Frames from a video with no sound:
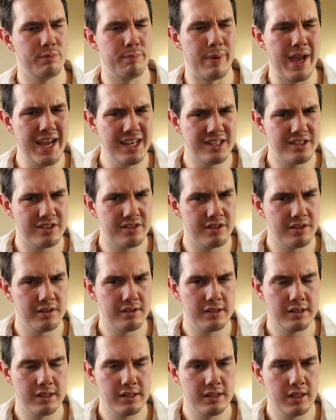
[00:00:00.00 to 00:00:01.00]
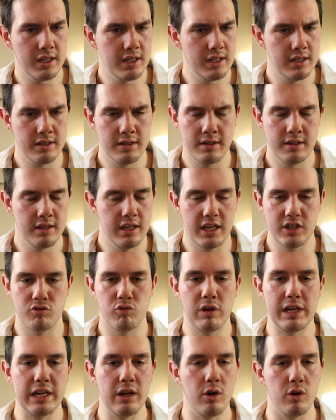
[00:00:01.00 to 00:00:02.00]
best. That's
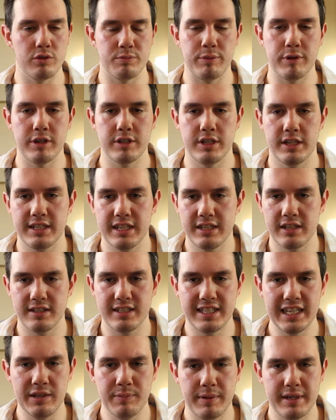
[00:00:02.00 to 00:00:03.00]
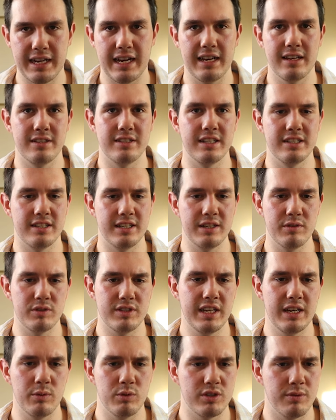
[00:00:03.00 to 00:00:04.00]
really odd because I did a deep analysis and it
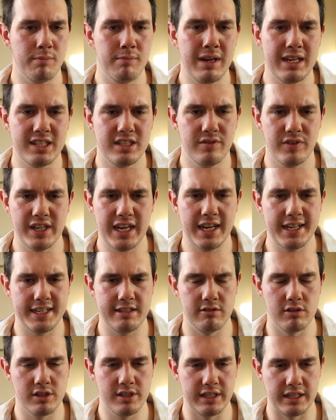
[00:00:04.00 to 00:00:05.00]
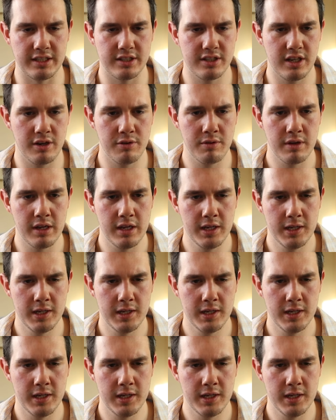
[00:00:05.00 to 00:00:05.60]
said it was a massive inaccuracy. So,